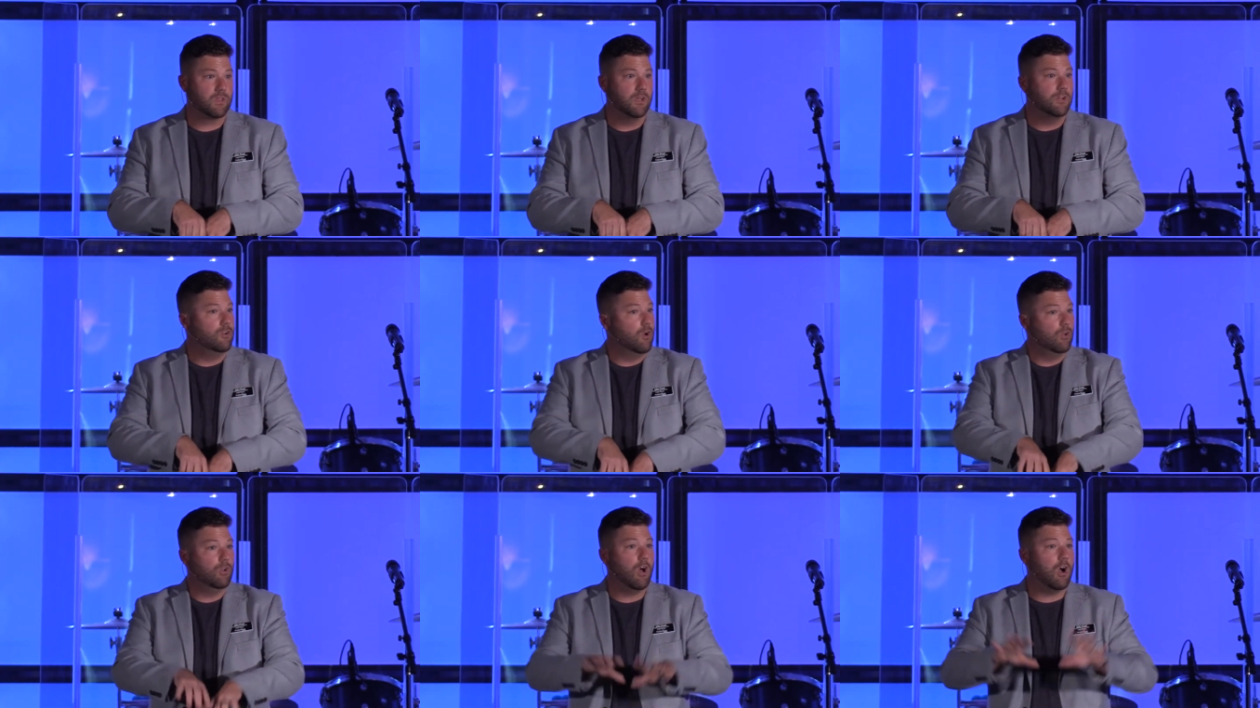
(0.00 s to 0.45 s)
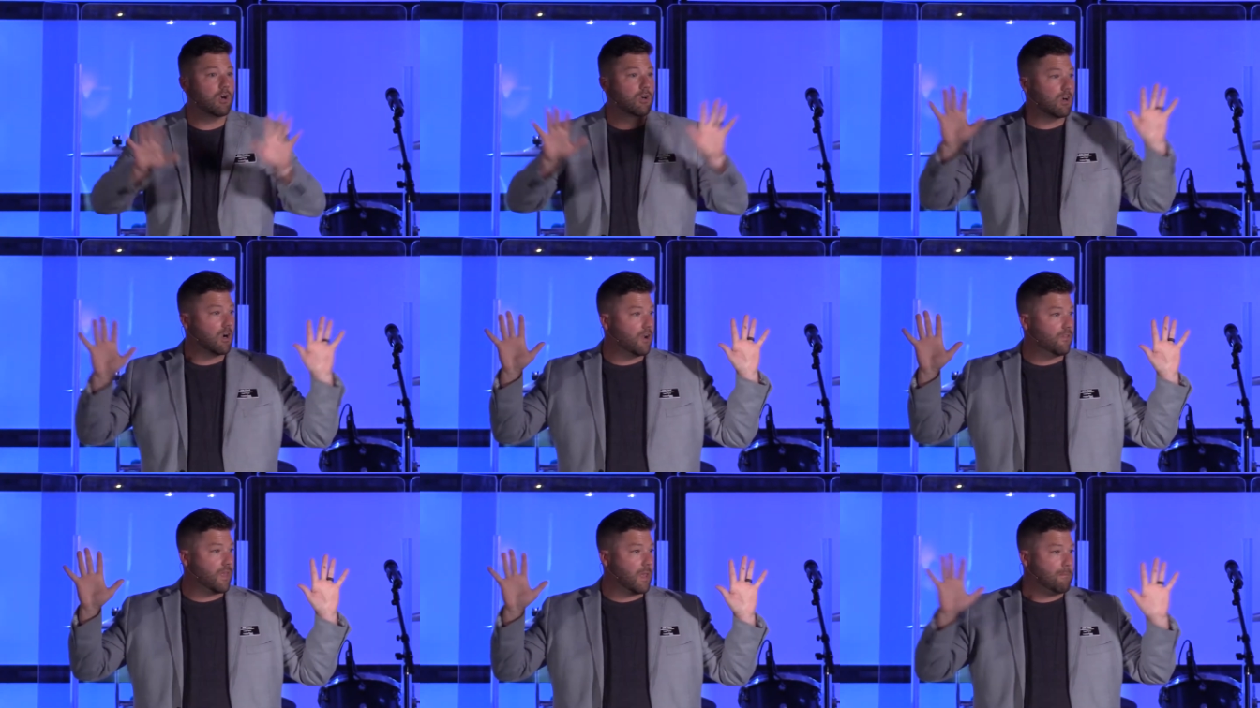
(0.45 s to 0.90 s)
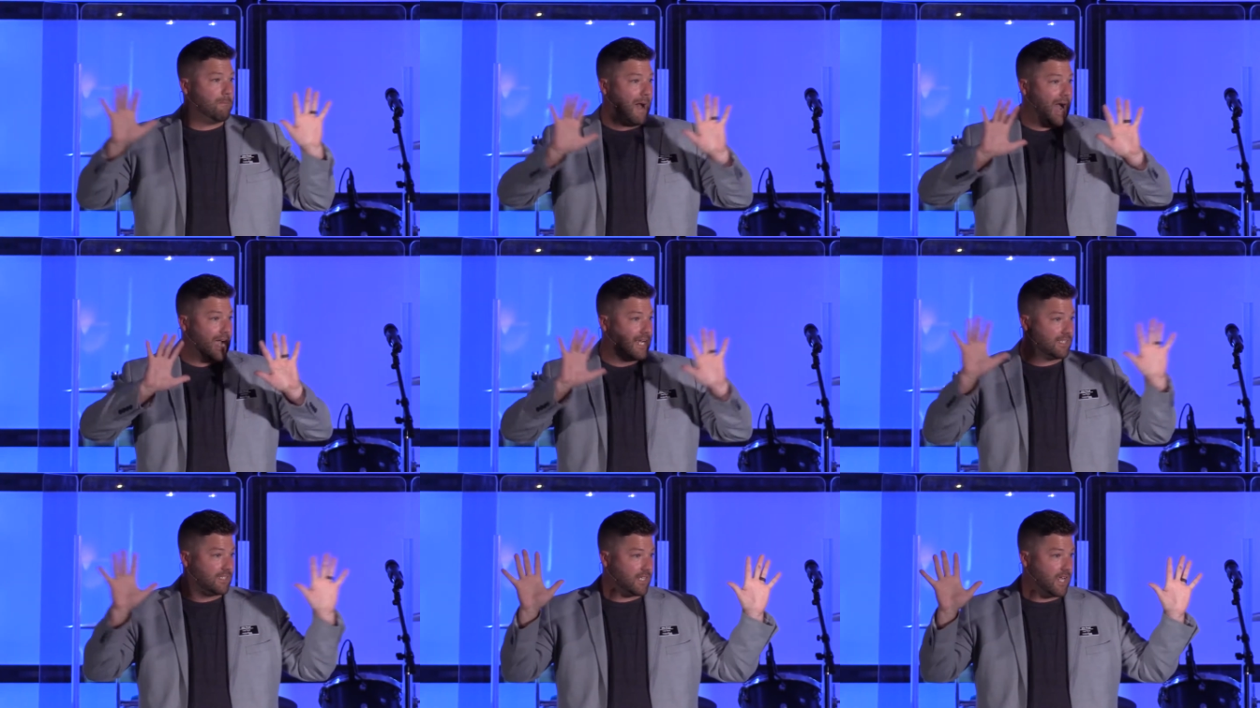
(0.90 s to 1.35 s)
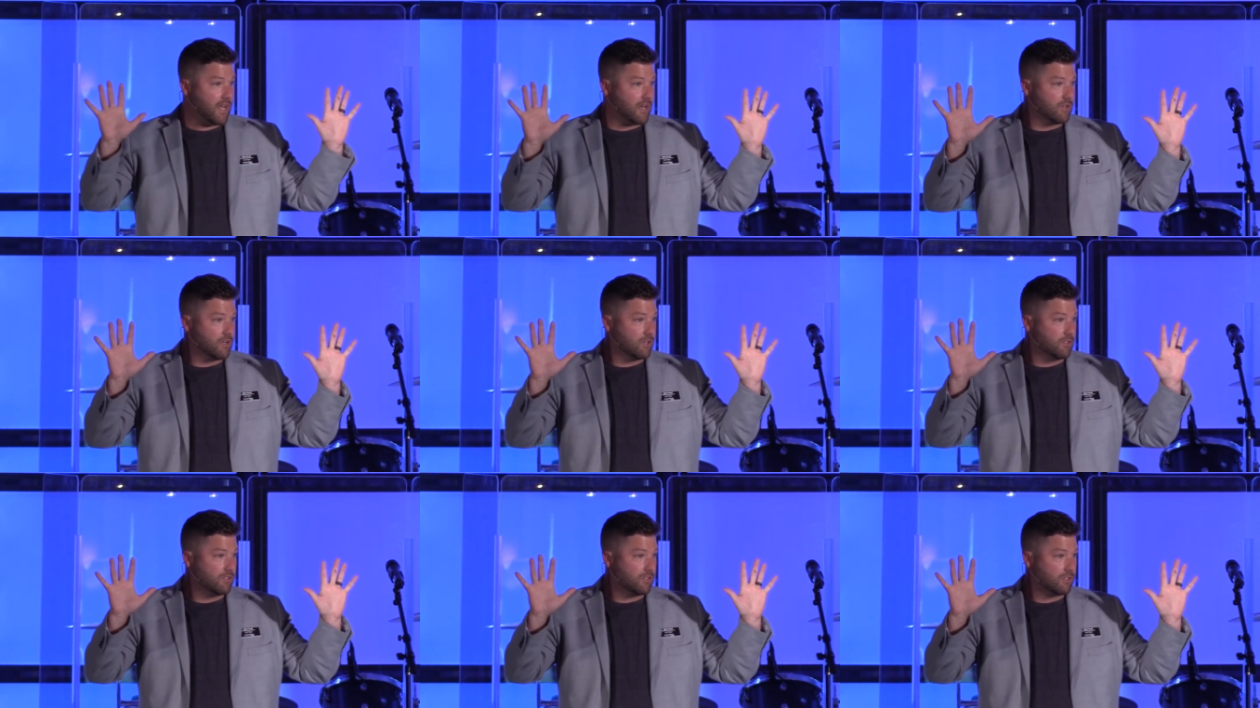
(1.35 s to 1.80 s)
No longer are they
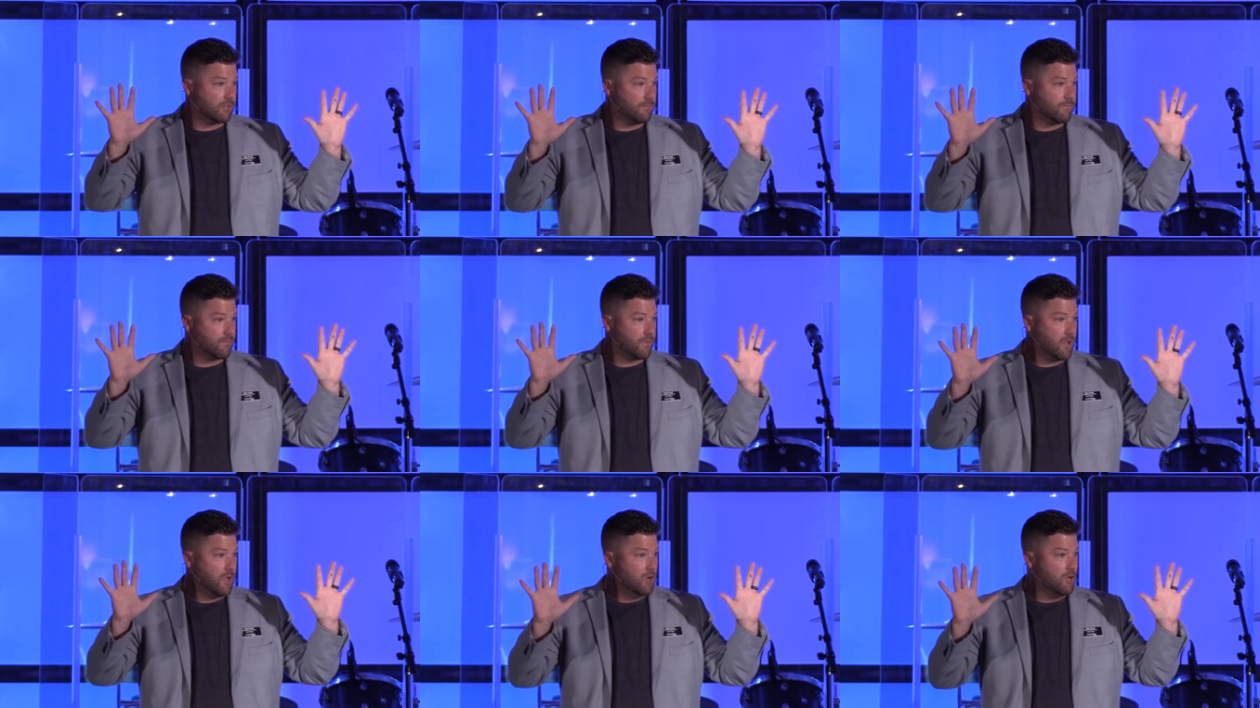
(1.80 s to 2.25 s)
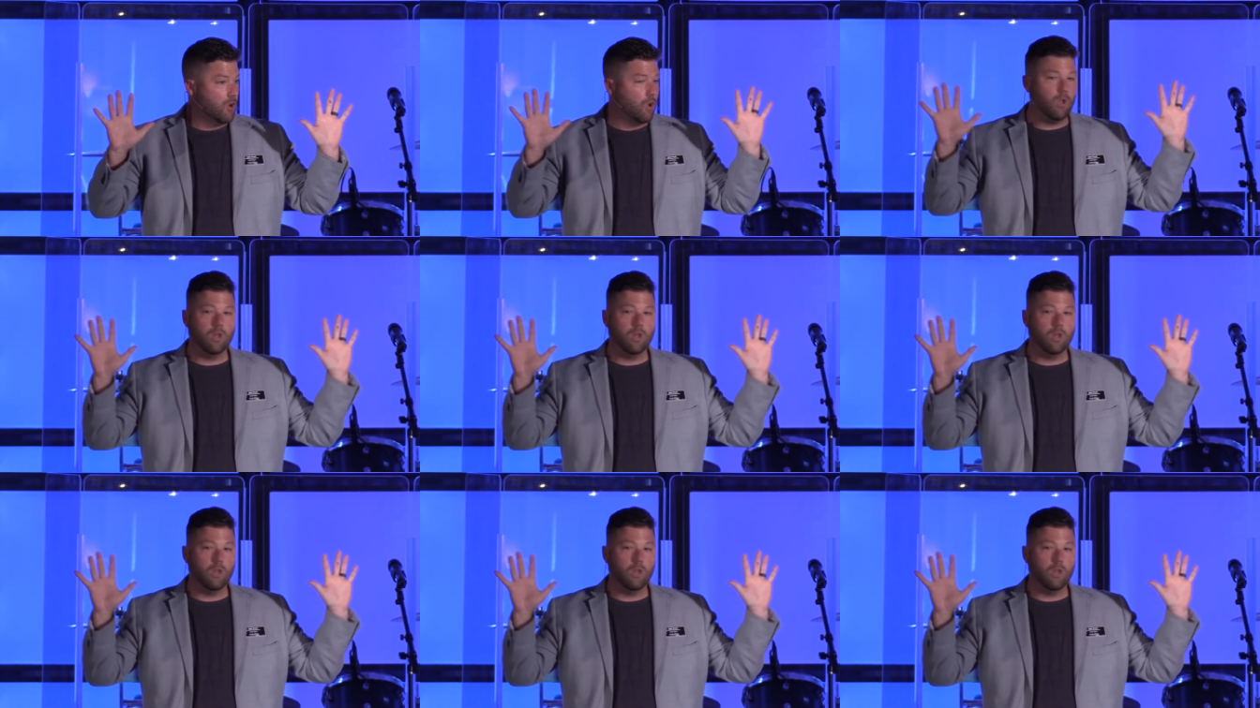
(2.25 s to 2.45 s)
bystanders, no